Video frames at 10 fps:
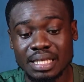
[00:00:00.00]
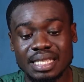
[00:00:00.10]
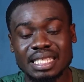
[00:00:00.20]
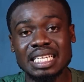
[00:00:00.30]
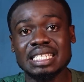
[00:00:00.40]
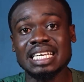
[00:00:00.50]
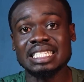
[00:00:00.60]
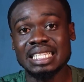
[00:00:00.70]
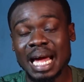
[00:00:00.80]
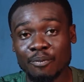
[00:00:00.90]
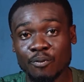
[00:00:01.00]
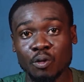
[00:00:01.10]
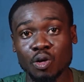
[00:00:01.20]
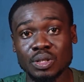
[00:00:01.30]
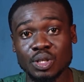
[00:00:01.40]
Set a time for
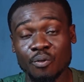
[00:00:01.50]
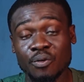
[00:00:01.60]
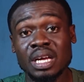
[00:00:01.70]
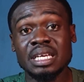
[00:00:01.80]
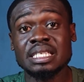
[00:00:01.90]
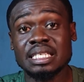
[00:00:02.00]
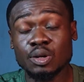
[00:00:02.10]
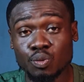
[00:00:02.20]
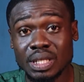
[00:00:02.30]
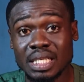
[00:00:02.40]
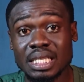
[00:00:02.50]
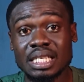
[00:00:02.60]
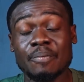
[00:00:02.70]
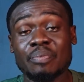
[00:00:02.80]
yourself, stick with it,